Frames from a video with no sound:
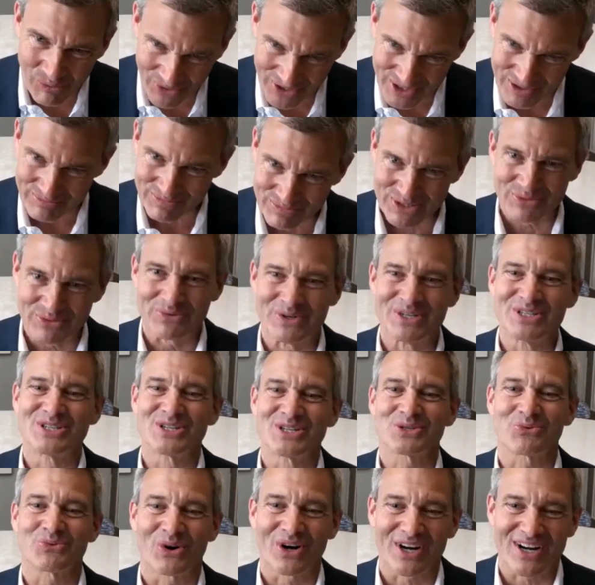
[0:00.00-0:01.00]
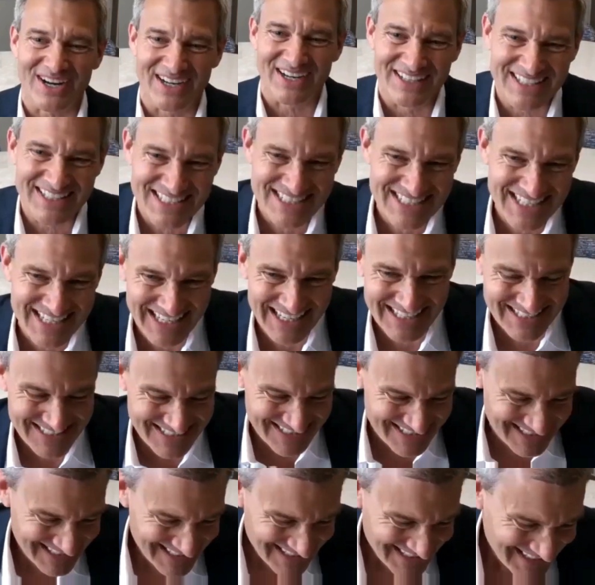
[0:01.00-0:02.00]
appointment? Would you just work on this
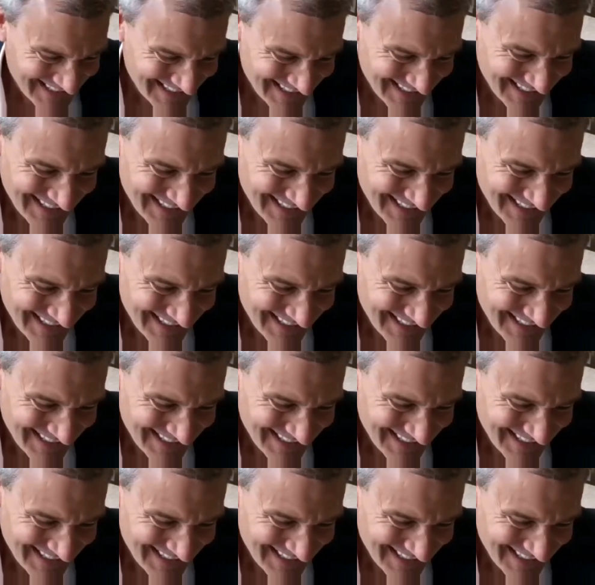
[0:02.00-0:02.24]
case?